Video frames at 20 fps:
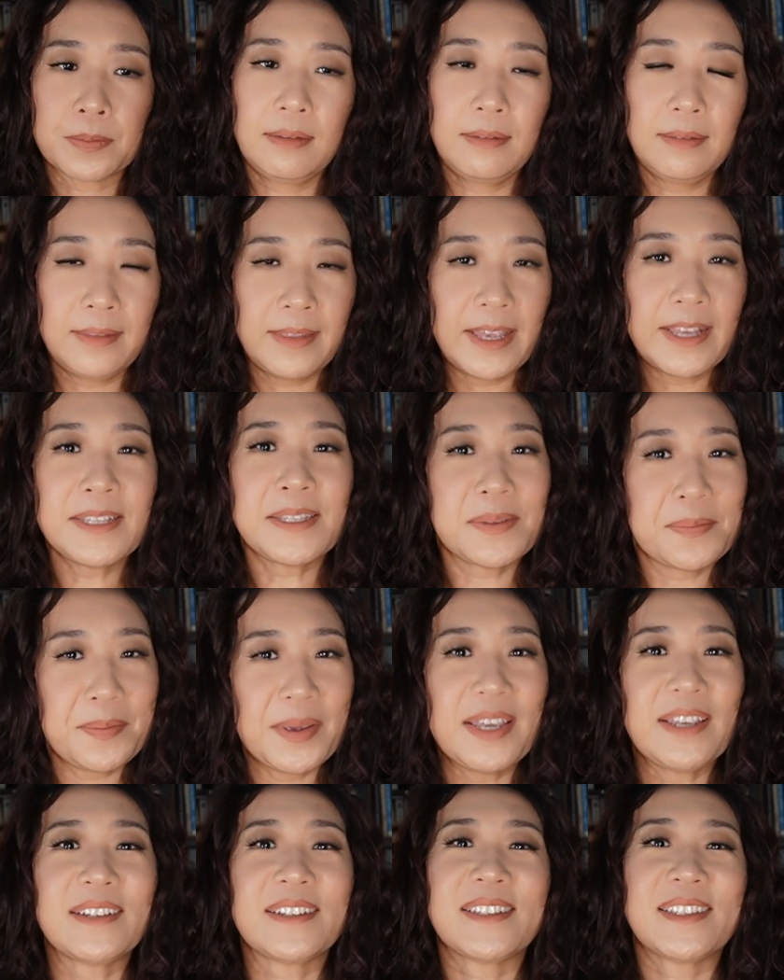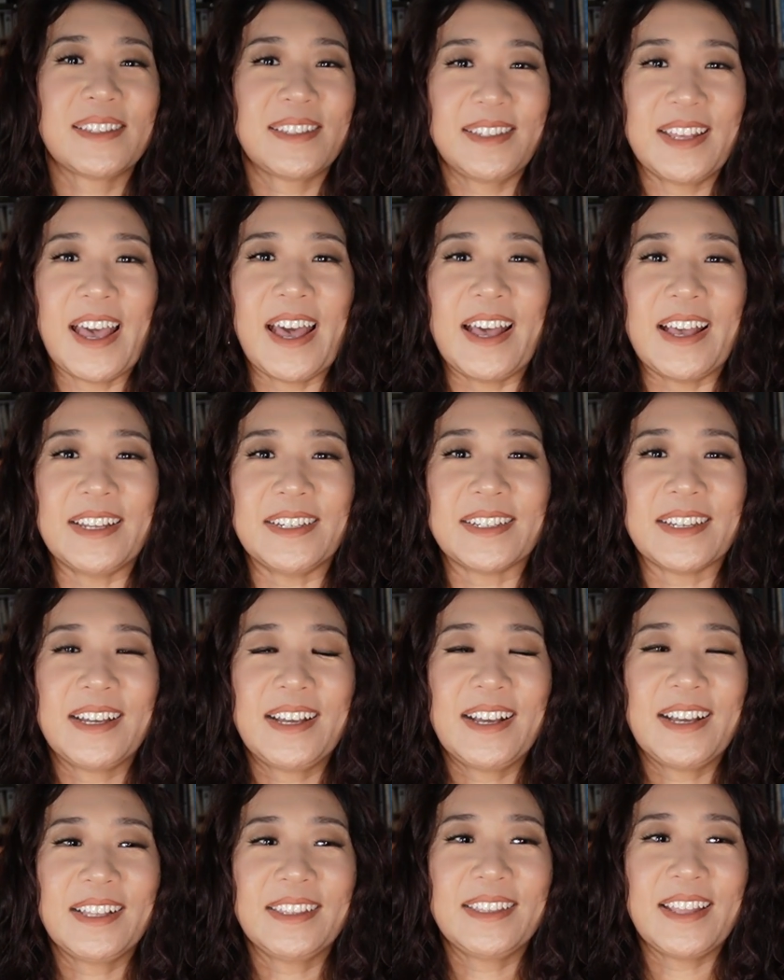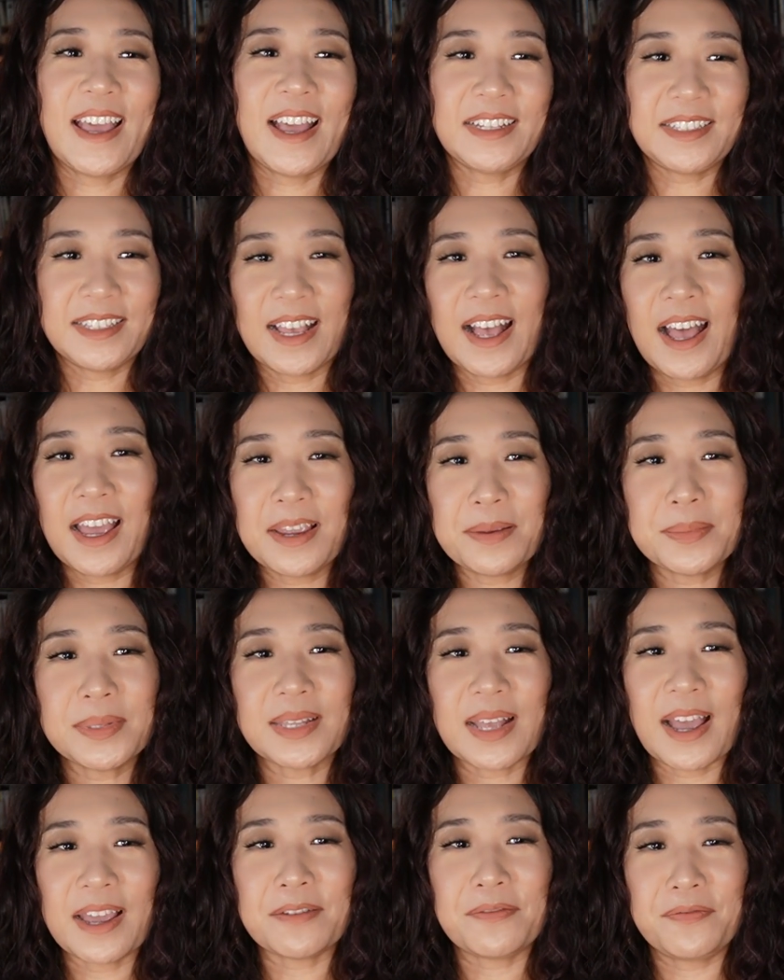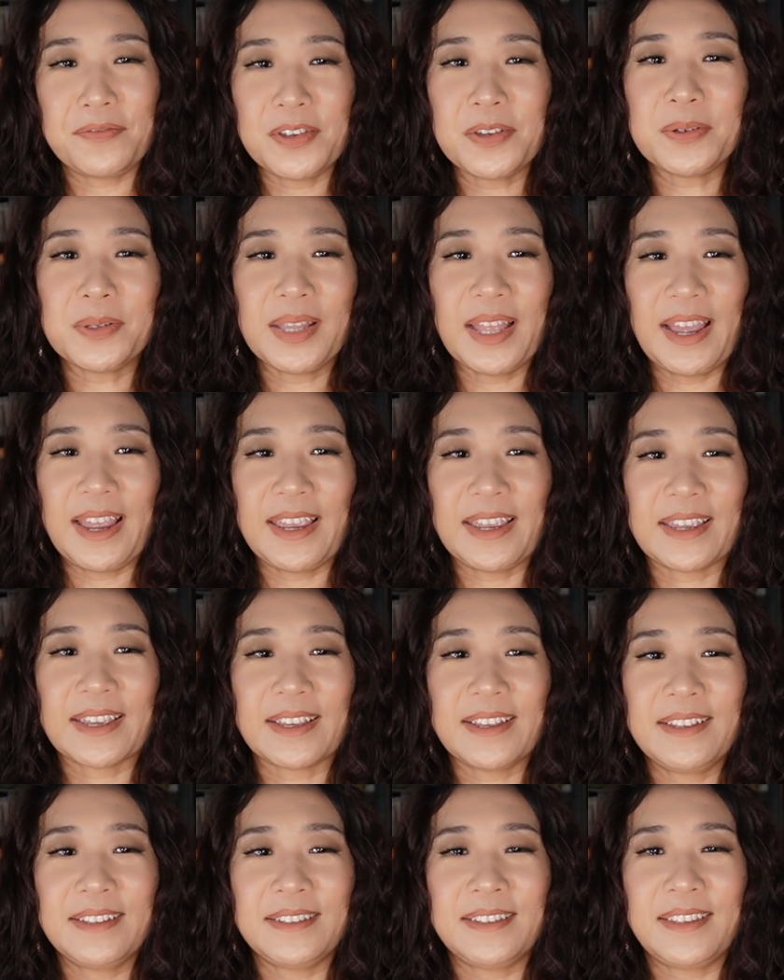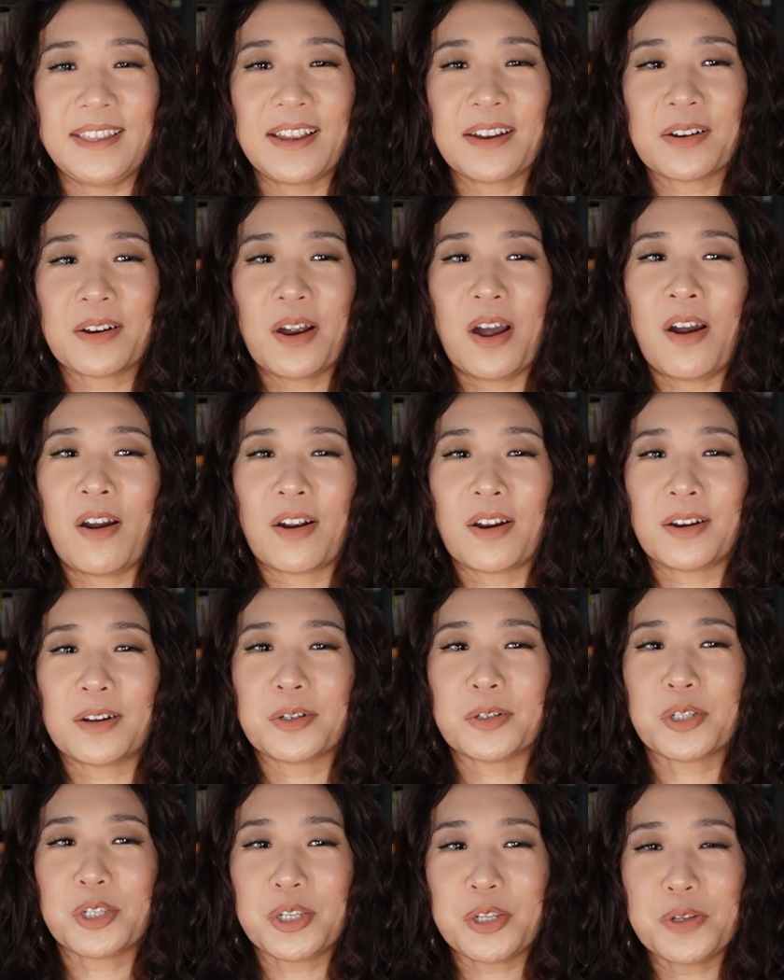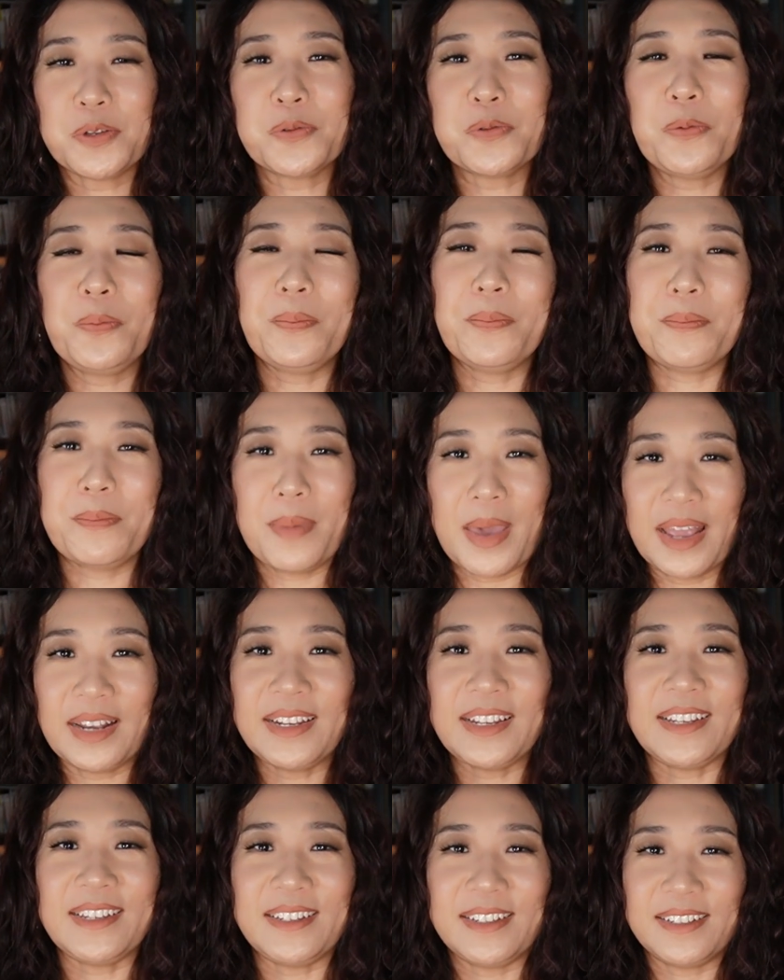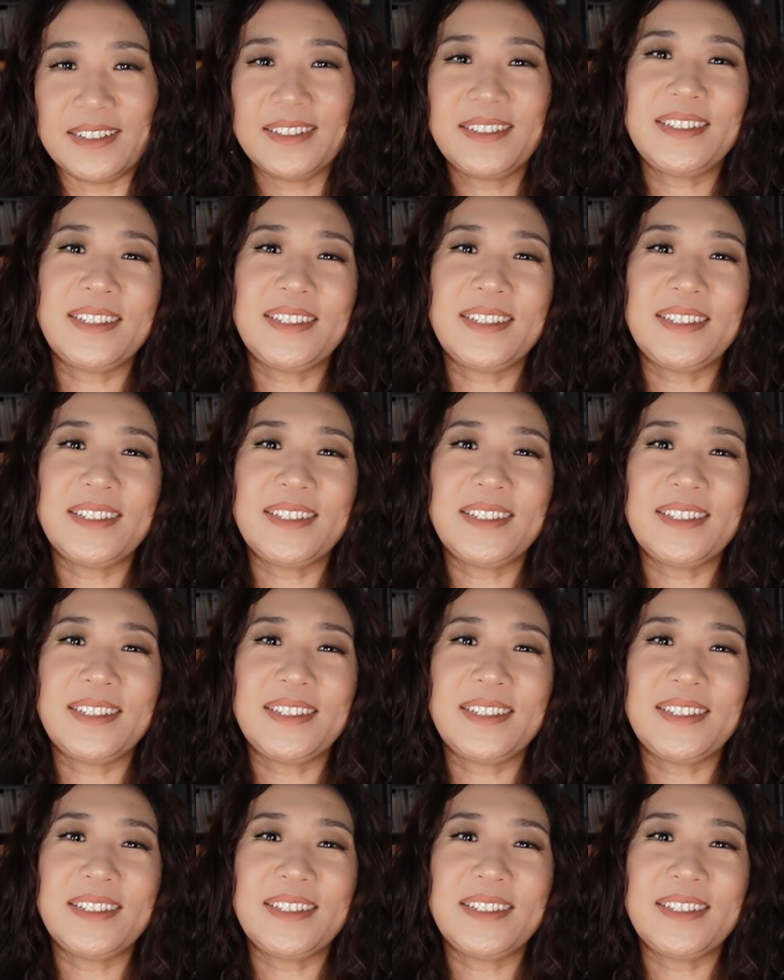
This being said, at times I feel like there are too many